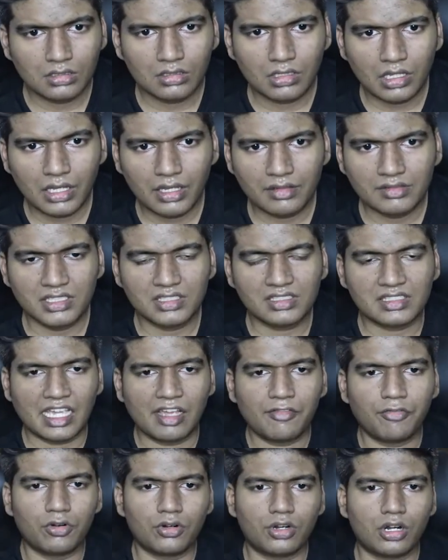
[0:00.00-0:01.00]
I have just
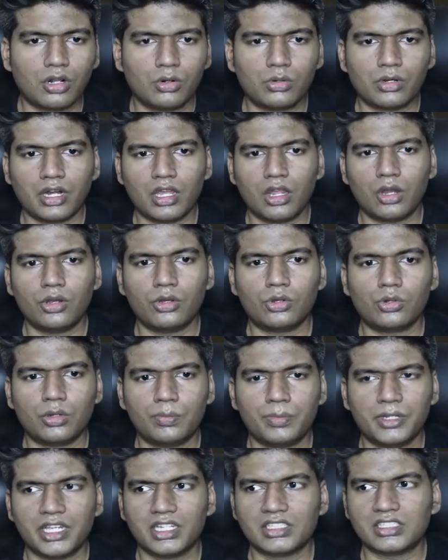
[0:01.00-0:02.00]
scaffolded out an Ionic 2
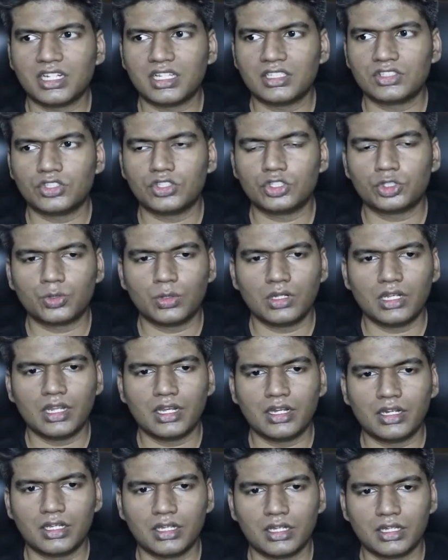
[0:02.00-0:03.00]
application as usual,
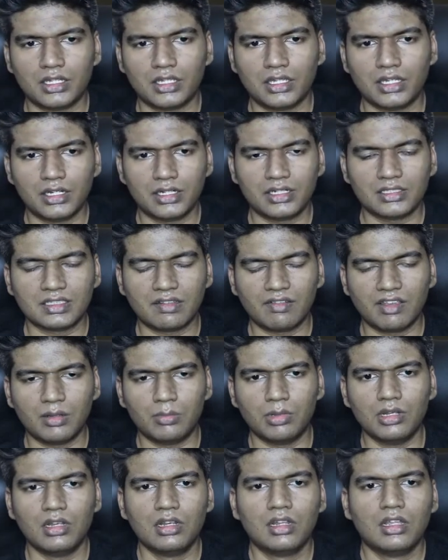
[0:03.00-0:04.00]
and here it is
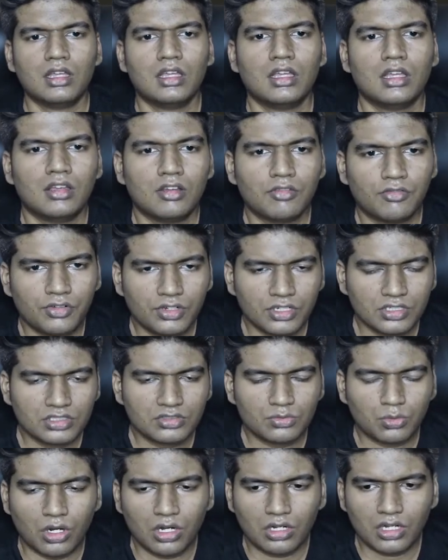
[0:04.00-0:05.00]
available.
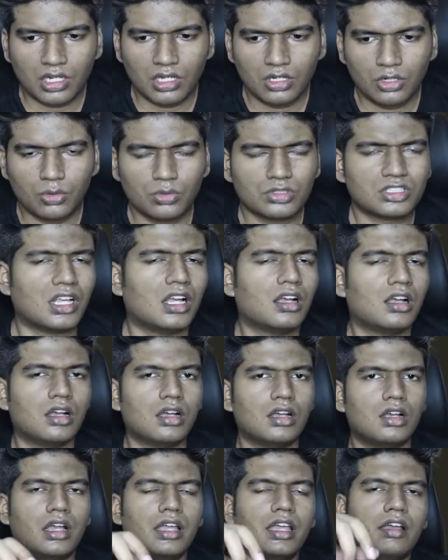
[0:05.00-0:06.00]
First, what I'll do is
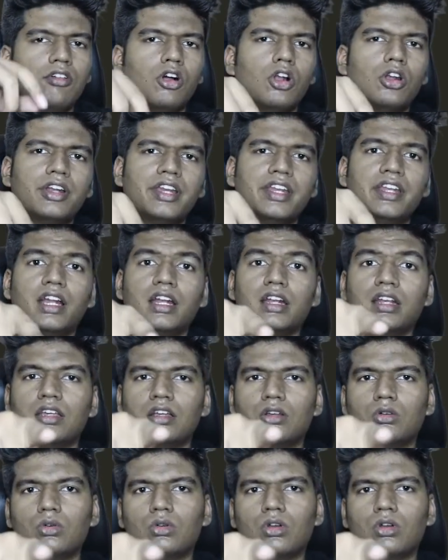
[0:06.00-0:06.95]
I have already done a